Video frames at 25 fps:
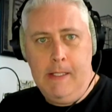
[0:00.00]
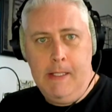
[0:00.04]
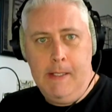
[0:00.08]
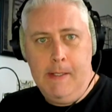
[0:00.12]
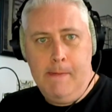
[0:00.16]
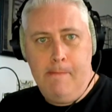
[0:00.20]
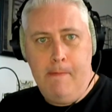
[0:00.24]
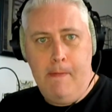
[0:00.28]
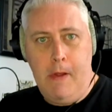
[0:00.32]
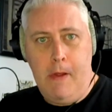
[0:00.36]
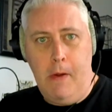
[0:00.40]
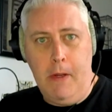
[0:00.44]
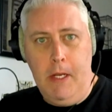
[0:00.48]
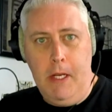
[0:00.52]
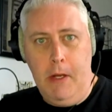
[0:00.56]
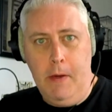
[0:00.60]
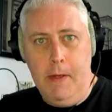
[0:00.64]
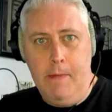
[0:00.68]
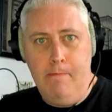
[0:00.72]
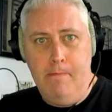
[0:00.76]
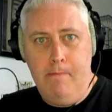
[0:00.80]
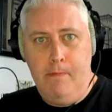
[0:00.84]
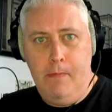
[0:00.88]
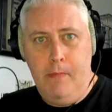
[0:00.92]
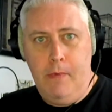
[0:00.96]
How are you
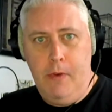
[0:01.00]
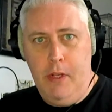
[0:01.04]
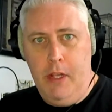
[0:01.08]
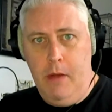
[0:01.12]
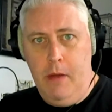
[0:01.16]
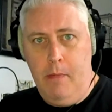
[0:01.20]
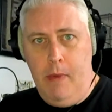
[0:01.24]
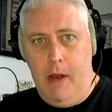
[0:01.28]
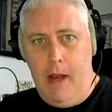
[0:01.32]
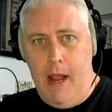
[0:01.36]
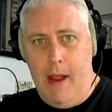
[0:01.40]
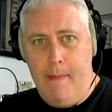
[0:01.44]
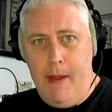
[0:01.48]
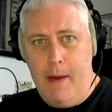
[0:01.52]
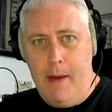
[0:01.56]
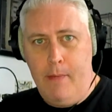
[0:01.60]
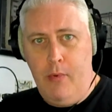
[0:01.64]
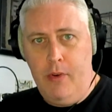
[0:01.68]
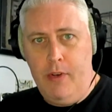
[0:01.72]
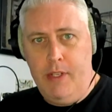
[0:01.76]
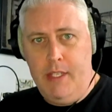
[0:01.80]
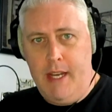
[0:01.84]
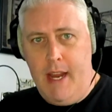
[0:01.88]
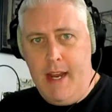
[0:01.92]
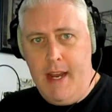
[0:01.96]
doing? Another Blattman
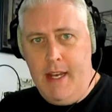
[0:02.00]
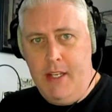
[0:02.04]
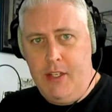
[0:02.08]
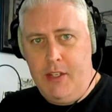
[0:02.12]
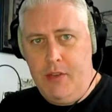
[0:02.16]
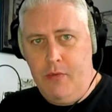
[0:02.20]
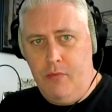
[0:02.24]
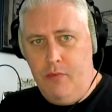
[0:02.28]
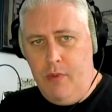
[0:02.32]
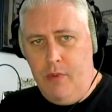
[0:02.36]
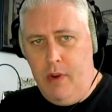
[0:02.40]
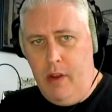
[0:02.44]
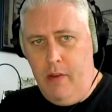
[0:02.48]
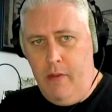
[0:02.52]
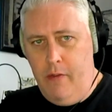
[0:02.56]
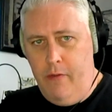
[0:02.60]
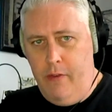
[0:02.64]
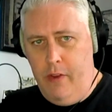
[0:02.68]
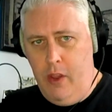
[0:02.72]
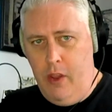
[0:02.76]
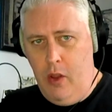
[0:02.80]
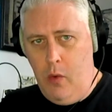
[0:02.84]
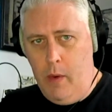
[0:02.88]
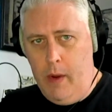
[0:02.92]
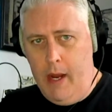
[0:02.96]
presents,
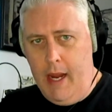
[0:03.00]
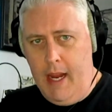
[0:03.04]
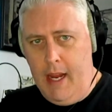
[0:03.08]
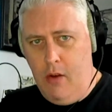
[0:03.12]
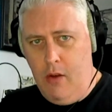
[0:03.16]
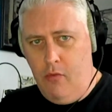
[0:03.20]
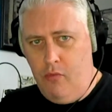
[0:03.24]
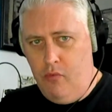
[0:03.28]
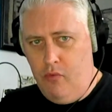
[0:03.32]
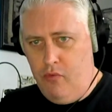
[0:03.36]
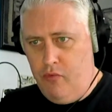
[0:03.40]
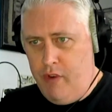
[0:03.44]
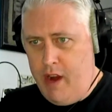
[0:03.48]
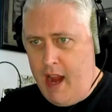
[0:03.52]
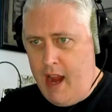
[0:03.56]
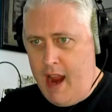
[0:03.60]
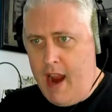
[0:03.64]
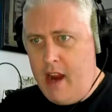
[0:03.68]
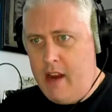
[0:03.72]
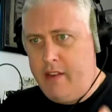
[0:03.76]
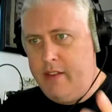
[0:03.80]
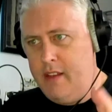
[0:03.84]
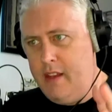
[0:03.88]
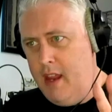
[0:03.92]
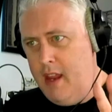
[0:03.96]
reviewing,
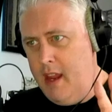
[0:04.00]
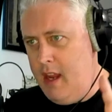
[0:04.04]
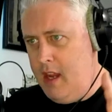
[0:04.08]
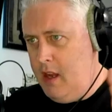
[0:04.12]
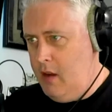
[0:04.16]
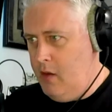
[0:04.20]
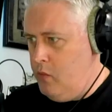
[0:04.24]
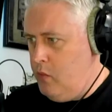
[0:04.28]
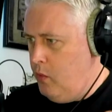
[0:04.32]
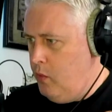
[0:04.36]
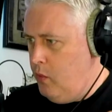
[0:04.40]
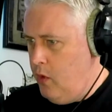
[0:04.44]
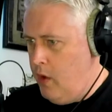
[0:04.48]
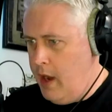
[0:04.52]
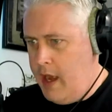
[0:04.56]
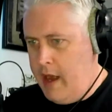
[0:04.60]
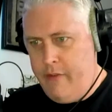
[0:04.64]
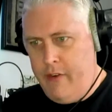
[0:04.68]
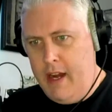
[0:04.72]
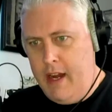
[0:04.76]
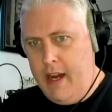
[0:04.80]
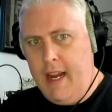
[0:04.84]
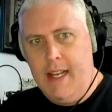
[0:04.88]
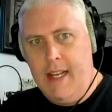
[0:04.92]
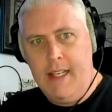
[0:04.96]
reacting, whatever
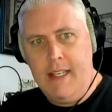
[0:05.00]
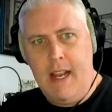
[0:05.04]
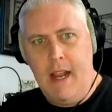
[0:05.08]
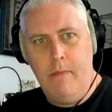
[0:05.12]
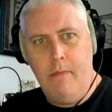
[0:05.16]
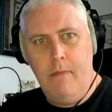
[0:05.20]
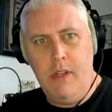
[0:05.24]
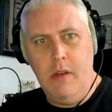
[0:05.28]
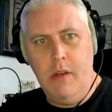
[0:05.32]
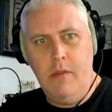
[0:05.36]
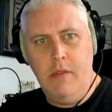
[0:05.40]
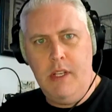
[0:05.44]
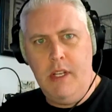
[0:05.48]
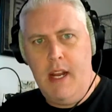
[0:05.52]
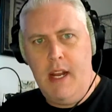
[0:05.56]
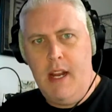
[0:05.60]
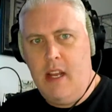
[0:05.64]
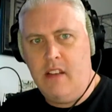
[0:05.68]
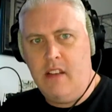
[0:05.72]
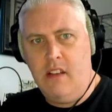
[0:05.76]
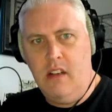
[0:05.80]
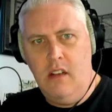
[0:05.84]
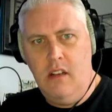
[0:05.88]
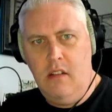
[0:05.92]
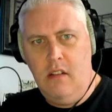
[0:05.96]
it is I'm doing today. I
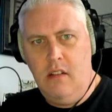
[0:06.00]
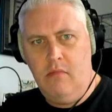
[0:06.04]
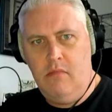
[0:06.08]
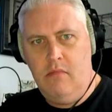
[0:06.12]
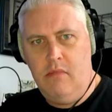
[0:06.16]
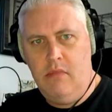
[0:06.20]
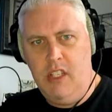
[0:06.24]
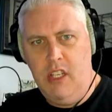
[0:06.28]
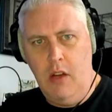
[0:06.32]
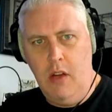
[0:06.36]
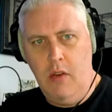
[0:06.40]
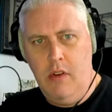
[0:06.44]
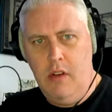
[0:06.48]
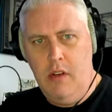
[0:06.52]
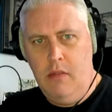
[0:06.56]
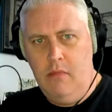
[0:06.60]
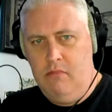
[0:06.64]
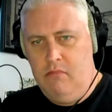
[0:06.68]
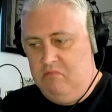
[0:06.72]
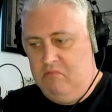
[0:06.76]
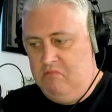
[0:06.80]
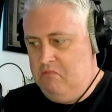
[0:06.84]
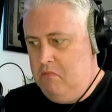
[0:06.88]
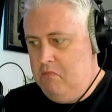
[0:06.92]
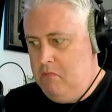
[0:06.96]
don't know. Do you know?
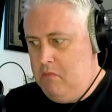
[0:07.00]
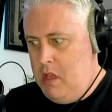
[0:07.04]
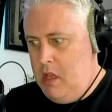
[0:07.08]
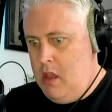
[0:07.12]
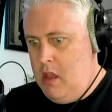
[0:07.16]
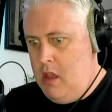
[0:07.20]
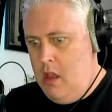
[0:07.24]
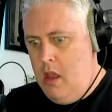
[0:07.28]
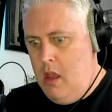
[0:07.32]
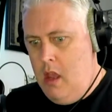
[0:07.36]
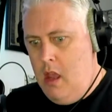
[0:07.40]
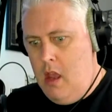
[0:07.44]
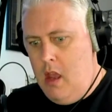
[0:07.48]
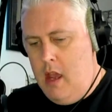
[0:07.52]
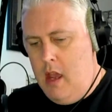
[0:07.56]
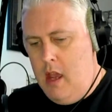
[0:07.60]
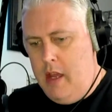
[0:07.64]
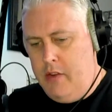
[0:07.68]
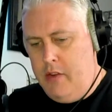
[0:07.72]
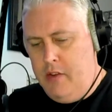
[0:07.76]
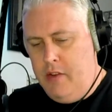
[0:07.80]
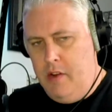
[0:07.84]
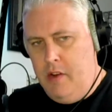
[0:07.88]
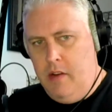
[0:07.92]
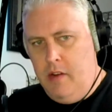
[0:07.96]
I
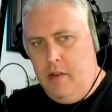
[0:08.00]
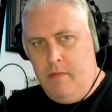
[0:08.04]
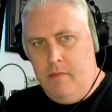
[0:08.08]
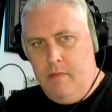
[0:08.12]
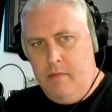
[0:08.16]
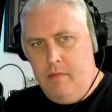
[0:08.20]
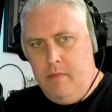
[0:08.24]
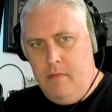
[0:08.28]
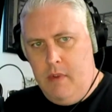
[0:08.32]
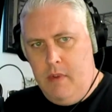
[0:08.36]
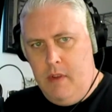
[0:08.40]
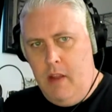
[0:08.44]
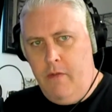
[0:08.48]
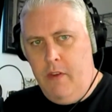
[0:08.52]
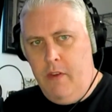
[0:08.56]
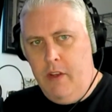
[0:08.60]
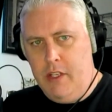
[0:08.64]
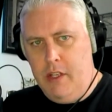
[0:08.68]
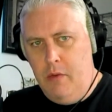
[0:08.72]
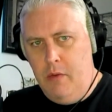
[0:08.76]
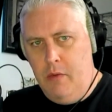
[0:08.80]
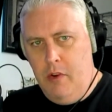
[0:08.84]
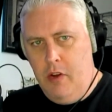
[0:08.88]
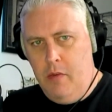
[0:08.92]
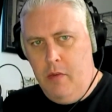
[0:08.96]
don't know. If you
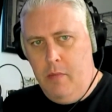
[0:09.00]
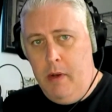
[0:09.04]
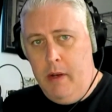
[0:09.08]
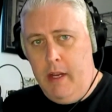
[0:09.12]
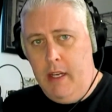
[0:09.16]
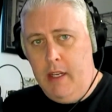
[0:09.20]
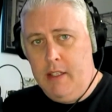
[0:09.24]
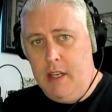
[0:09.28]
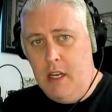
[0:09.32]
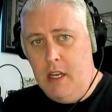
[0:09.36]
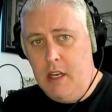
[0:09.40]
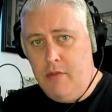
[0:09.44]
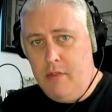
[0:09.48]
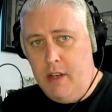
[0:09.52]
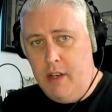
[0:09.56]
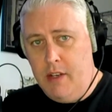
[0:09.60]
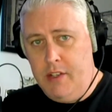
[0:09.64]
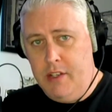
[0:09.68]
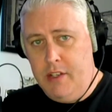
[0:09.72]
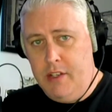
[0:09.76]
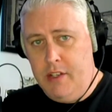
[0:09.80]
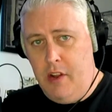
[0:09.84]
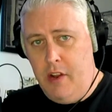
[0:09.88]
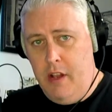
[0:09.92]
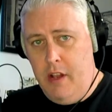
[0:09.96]
do know, please send your
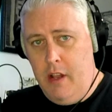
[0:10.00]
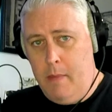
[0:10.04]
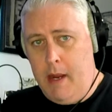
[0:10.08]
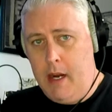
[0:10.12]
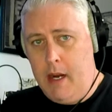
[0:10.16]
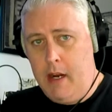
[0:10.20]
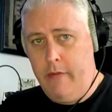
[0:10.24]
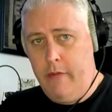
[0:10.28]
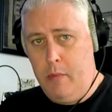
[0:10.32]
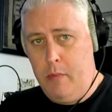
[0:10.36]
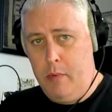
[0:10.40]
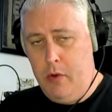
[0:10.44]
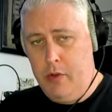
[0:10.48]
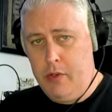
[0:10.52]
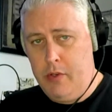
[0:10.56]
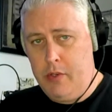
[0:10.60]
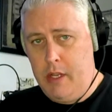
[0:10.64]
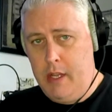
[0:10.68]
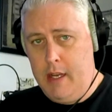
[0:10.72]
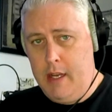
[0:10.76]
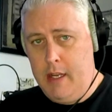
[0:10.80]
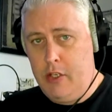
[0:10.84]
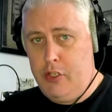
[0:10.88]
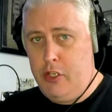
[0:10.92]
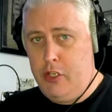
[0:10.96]
answers on the back of a
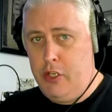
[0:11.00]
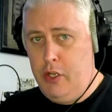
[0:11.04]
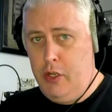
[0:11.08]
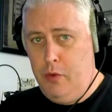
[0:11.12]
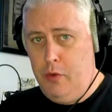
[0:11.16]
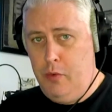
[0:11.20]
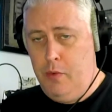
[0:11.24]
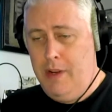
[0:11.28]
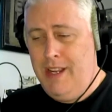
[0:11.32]
postcard too.